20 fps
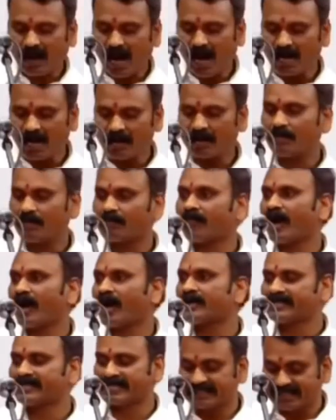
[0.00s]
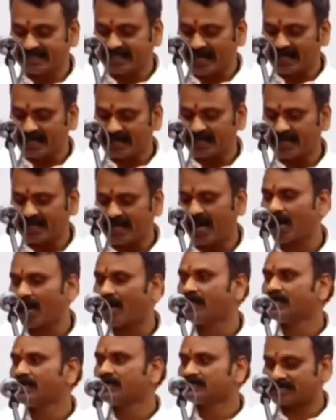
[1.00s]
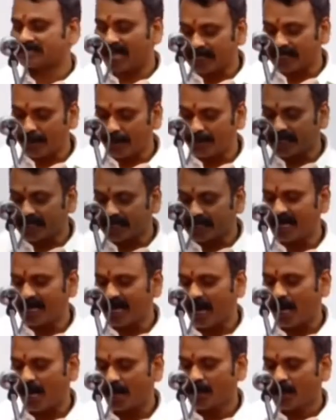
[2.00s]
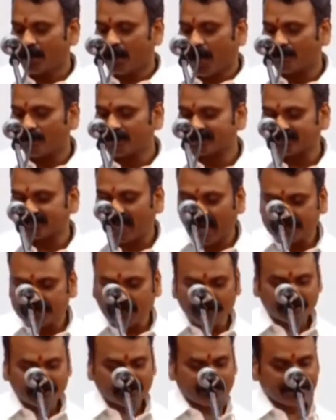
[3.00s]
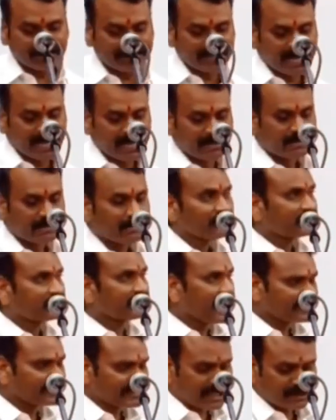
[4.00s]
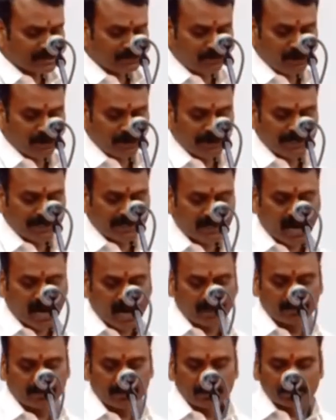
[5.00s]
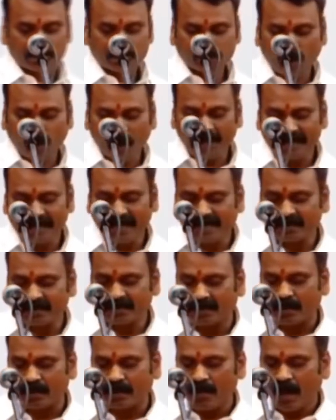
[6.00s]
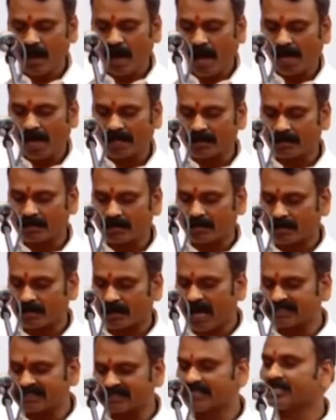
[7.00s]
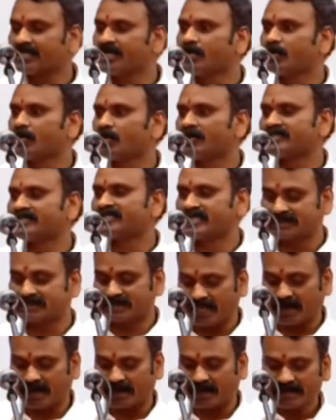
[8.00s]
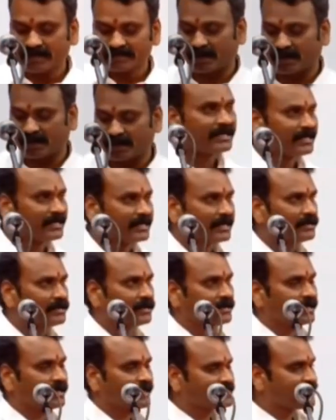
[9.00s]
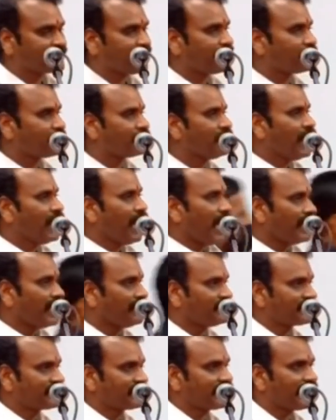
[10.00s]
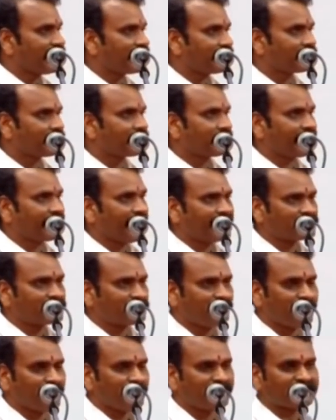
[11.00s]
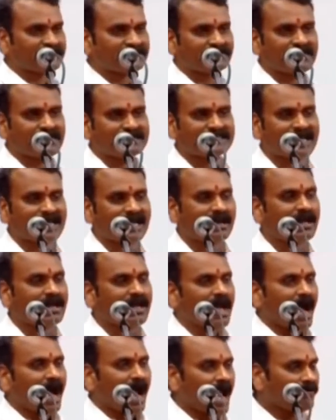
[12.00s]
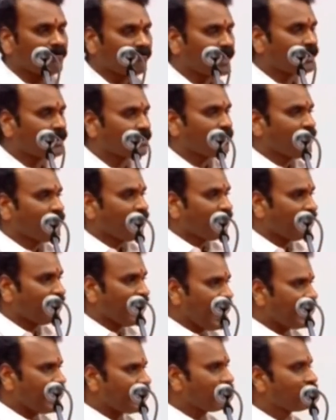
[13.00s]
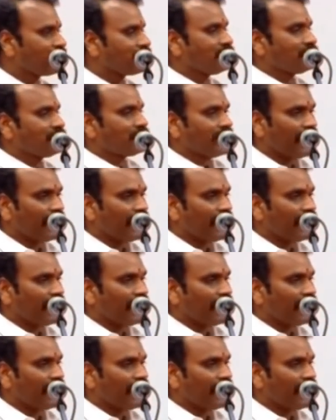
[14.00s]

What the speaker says: call for digital India, India, our startups with their successful unicorn story and crossing new horizons, sir. And in recent, I visited Cannes Film Festival, sir. Our young,